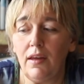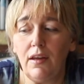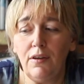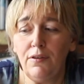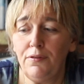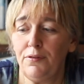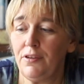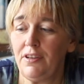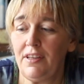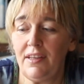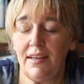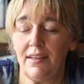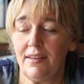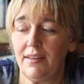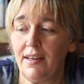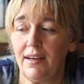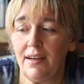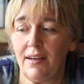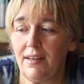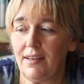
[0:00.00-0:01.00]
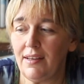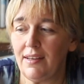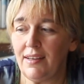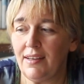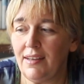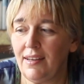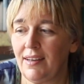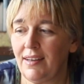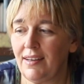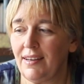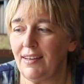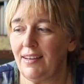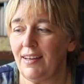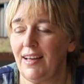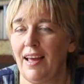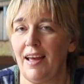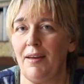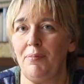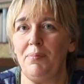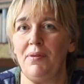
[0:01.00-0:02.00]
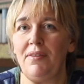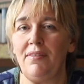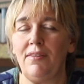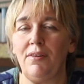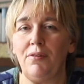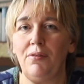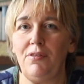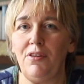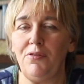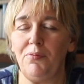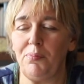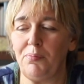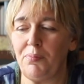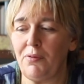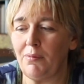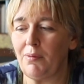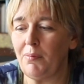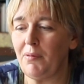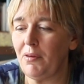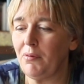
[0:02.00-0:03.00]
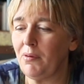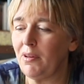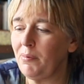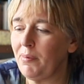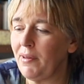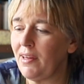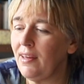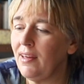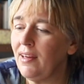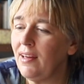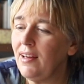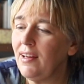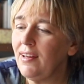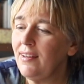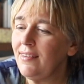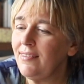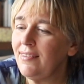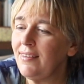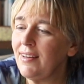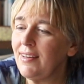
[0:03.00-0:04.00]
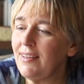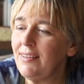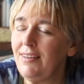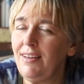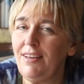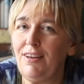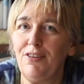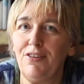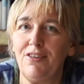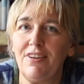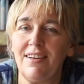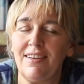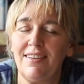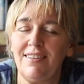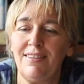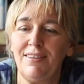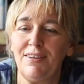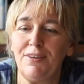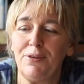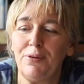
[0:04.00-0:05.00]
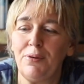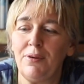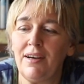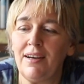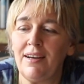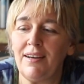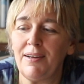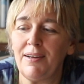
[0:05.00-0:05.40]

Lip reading: For the entire episode, it probably will be slightly longer, so